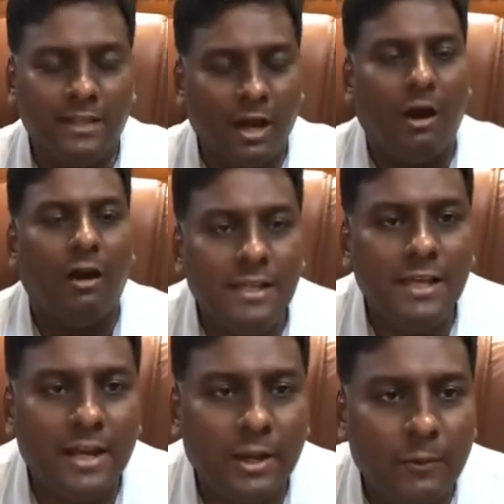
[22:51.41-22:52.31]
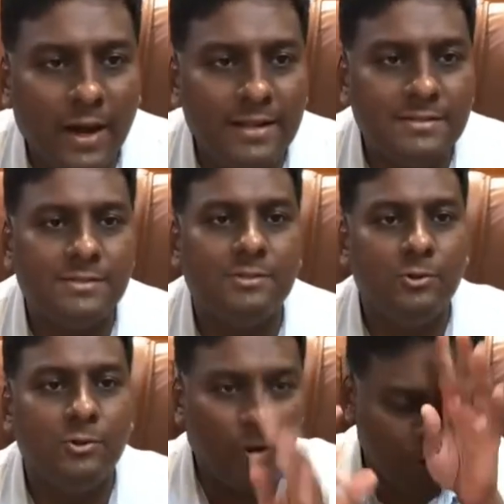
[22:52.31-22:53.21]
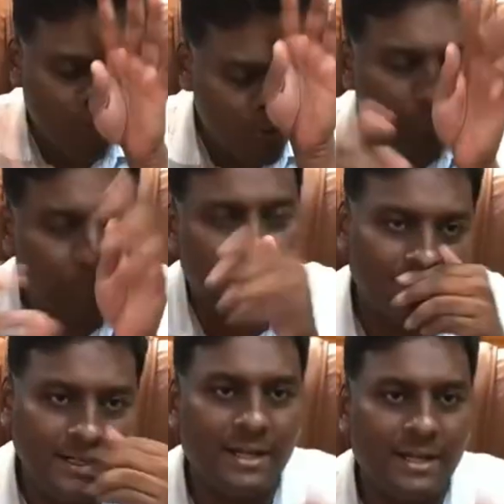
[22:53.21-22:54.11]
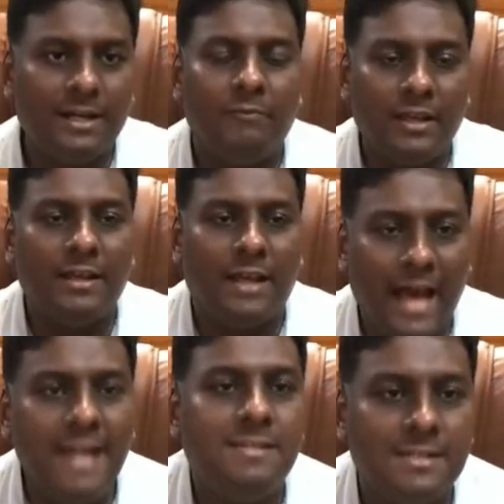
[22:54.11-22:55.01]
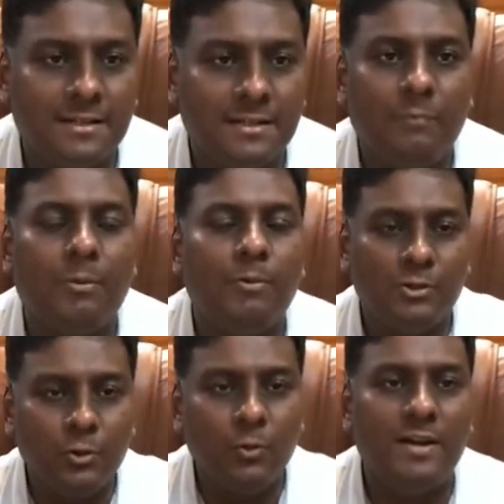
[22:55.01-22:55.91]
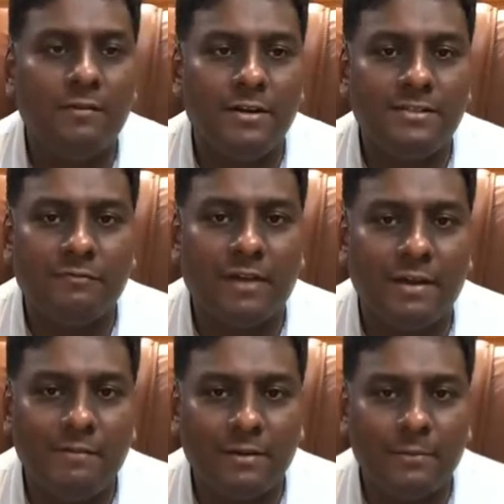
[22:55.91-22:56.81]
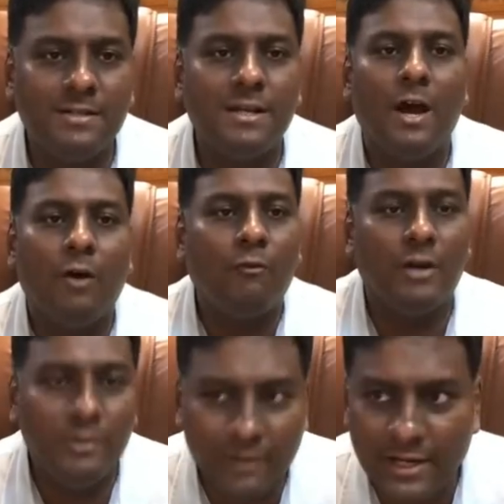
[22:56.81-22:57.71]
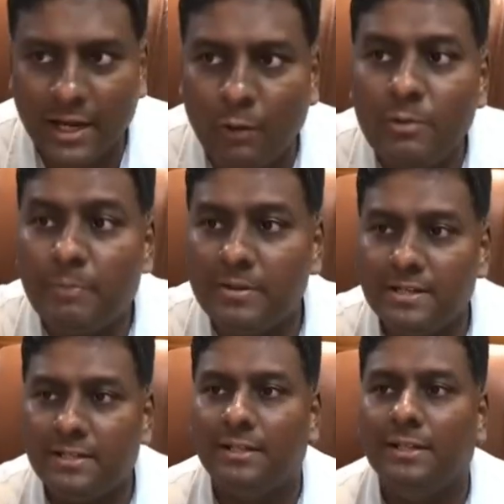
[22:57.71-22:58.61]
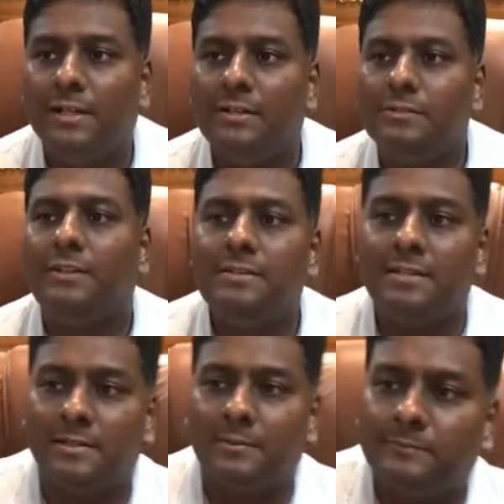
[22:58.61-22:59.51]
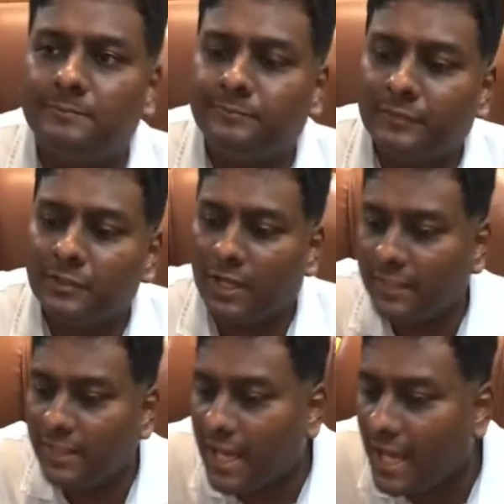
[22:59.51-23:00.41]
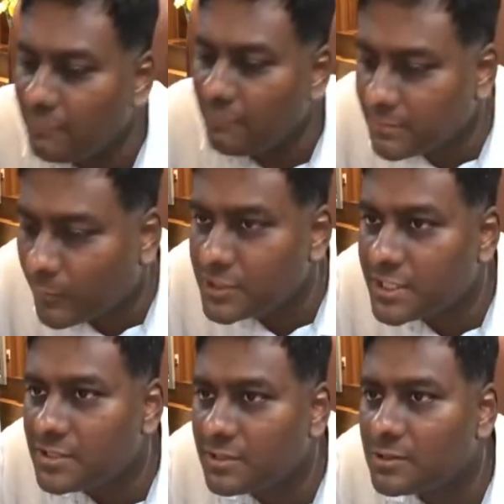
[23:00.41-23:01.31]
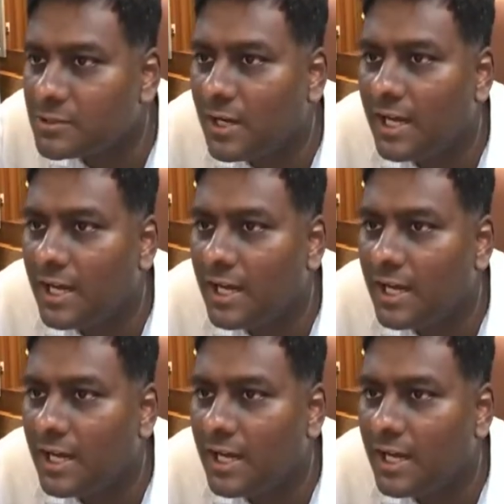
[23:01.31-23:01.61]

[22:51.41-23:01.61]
All they require is to know how you present an answer of about 200 words or 500 words of what you read, how you present. So that's it. So I think I have some questions also.